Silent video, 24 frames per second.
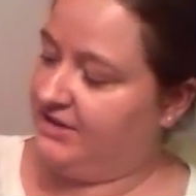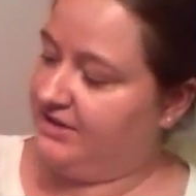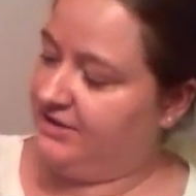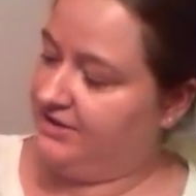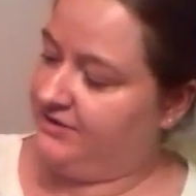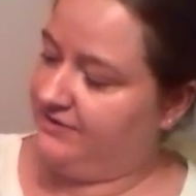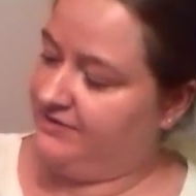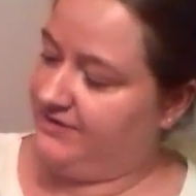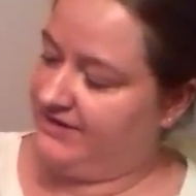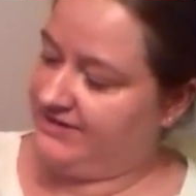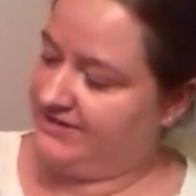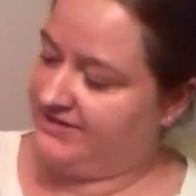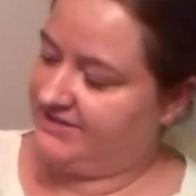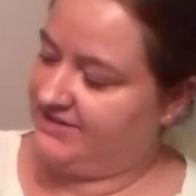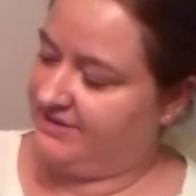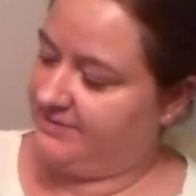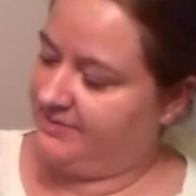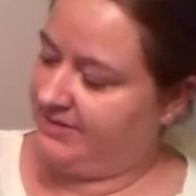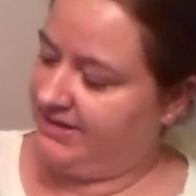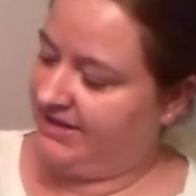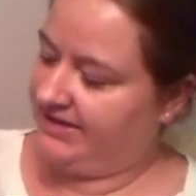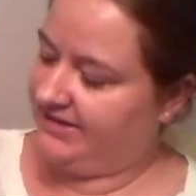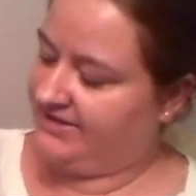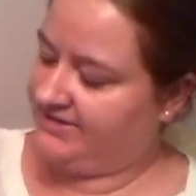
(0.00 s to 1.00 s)
You've got some
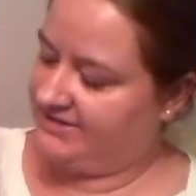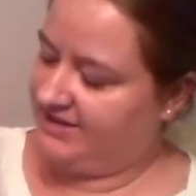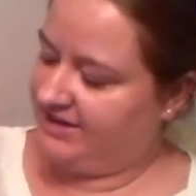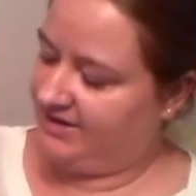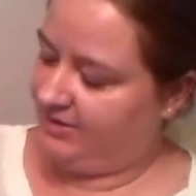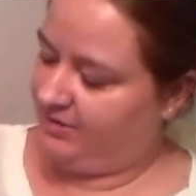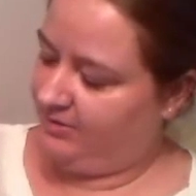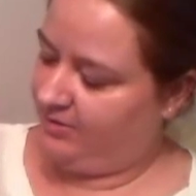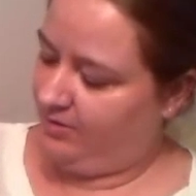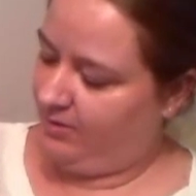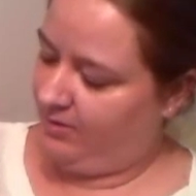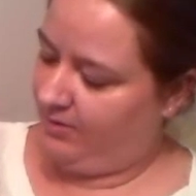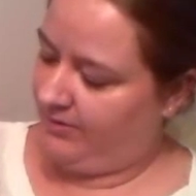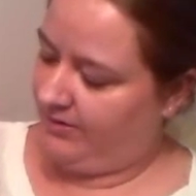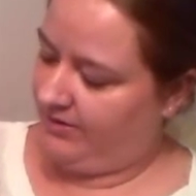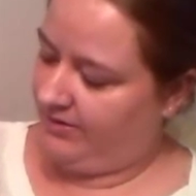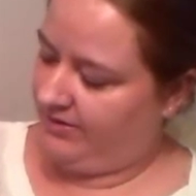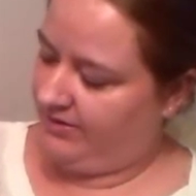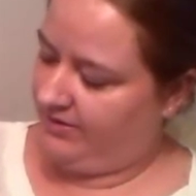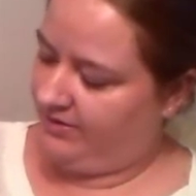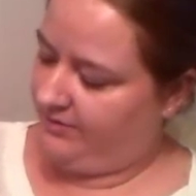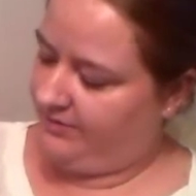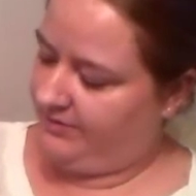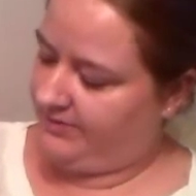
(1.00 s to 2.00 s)
legs that are growing a
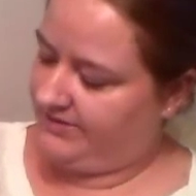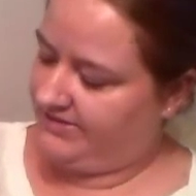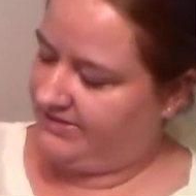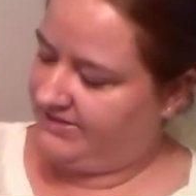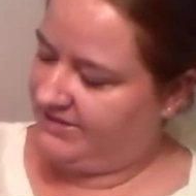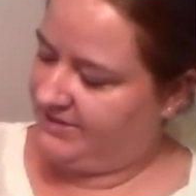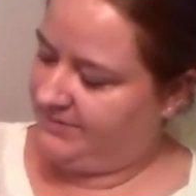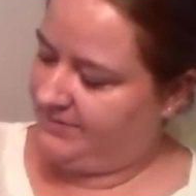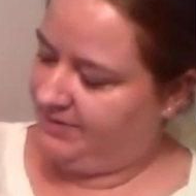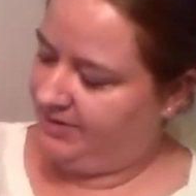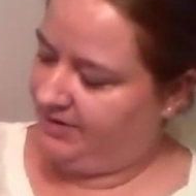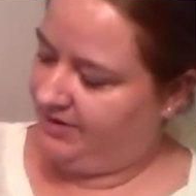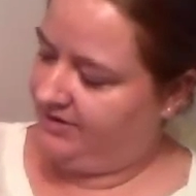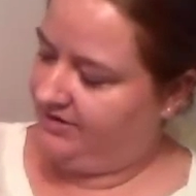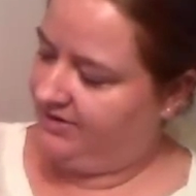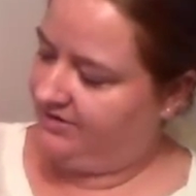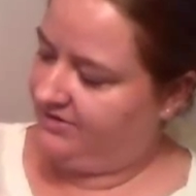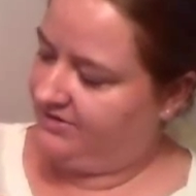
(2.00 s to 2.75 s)
little bit deeper.